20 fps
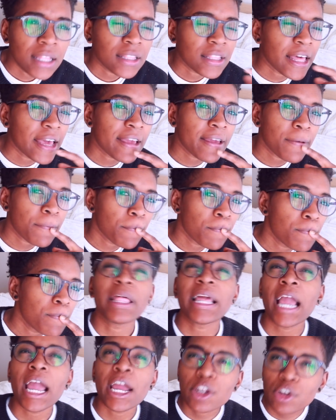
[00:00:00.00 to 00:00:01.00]
Like
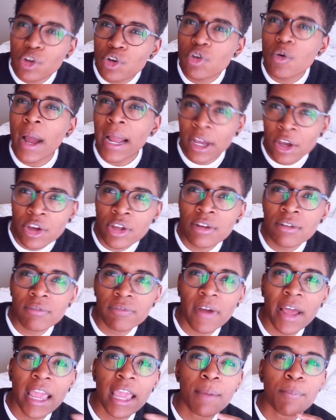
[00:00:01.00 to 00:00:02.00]
I knew I couldn't
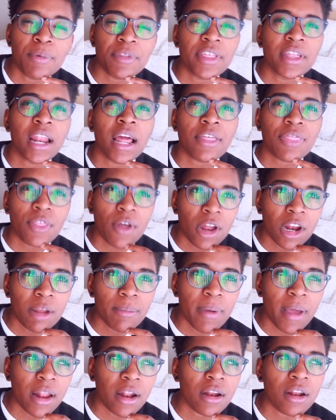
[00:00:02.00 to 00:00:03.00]
fight, but then I thought
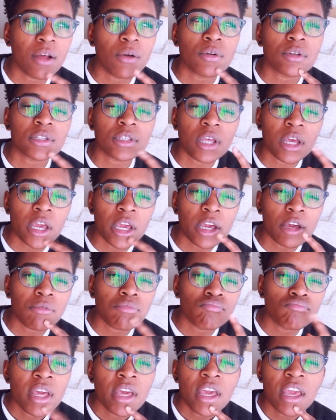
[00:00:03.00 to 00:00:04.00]
about it and I was like,
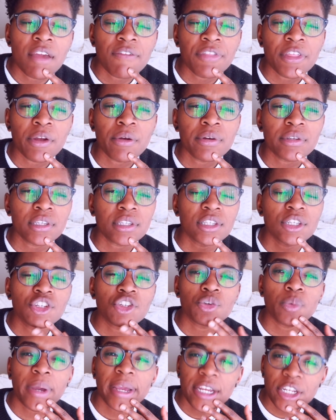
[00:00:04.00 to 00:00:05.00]
if there was a
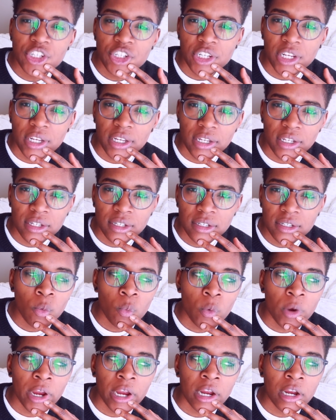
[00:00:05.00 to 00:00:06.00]
situation
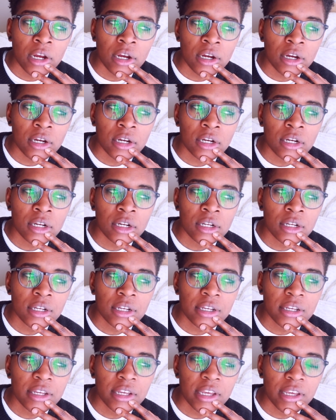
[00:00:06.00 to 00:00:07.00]
where
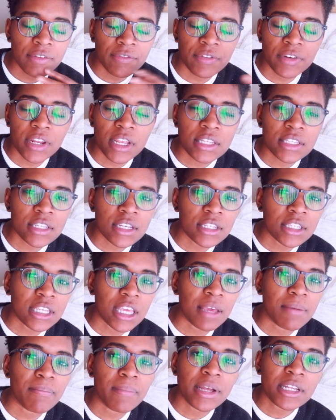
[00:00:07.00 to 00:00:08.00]
if Vanessa is
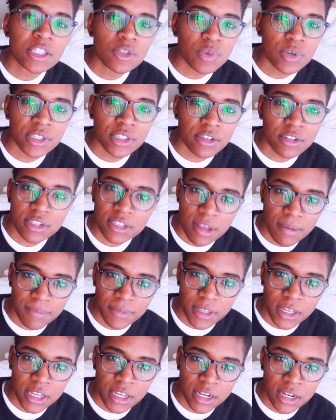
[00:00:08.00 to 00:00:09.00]
getting messed with or
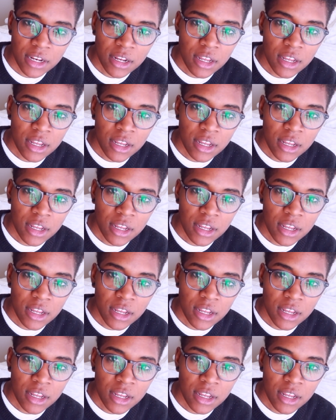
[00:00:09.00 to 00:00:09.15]
something,